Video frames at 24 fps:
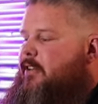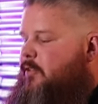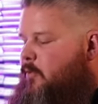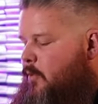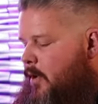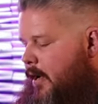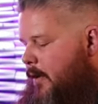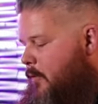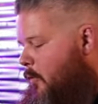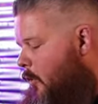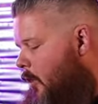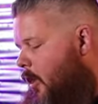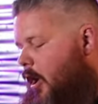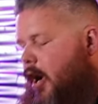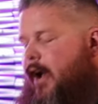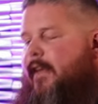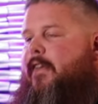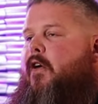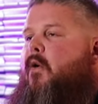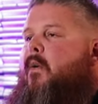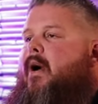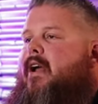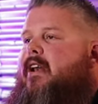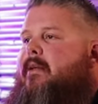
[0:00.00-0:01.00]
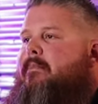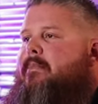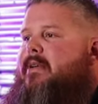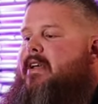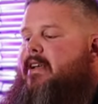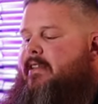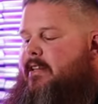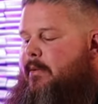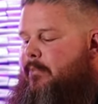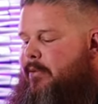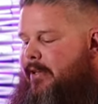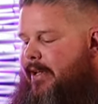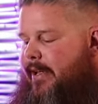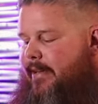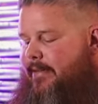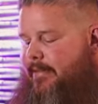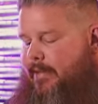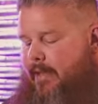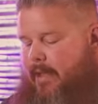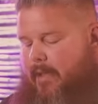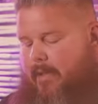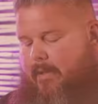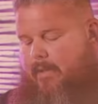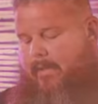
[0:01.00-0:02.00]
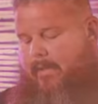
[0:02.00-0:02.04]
X1. We're on the way to being the Plus.